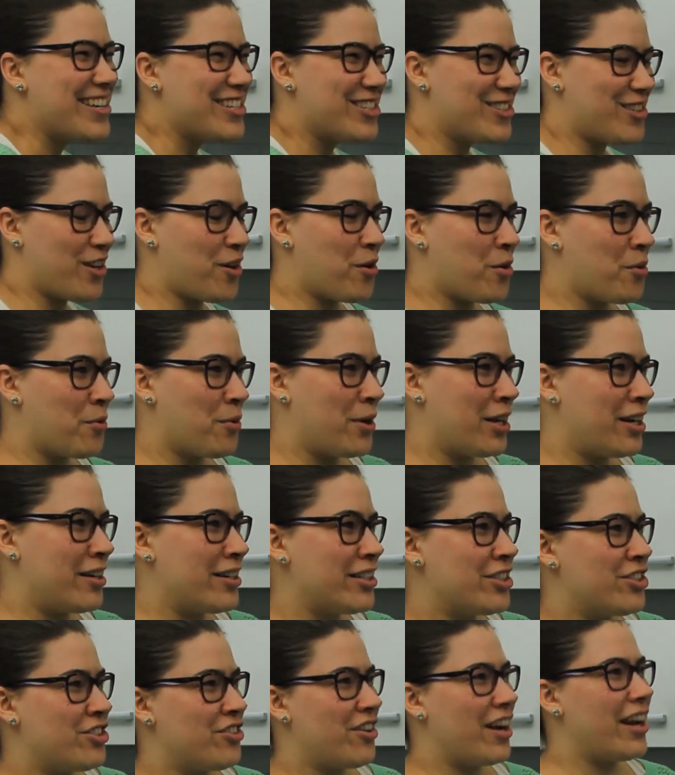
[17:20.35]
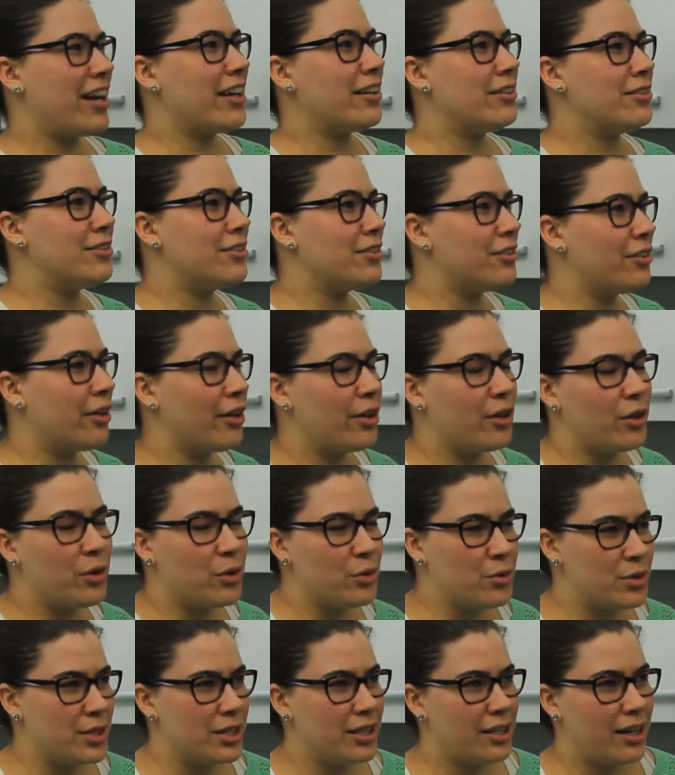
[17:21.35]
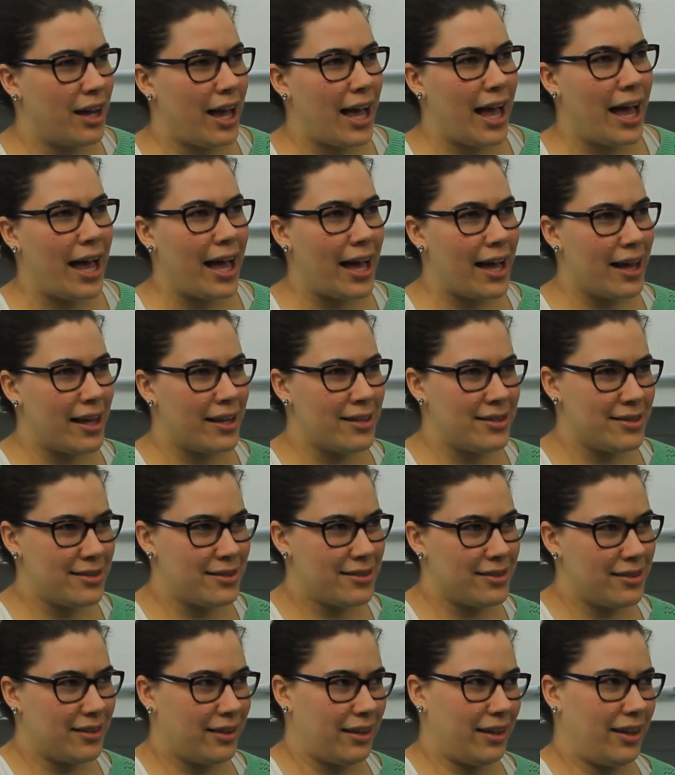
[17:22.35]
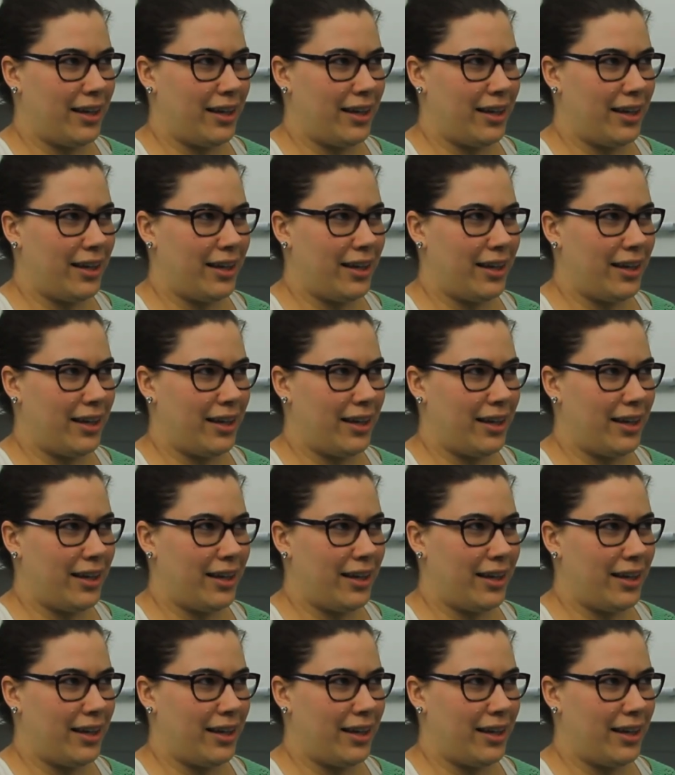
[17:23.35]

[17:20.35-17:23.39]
So we are trying to use it as